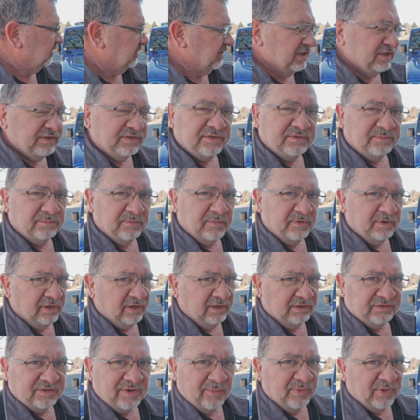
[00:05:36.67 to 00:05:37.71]
Just
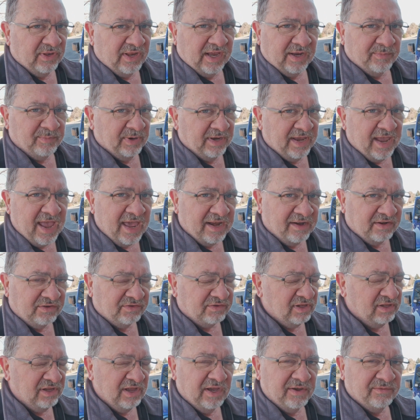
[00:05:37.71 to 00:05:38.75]
something like
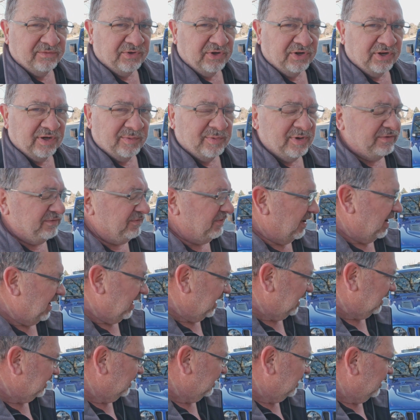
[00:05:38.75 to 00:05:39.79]
mechanics gloves are going to be
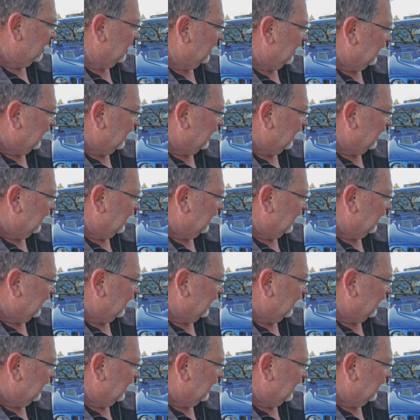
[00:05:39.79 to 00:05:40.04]
fine,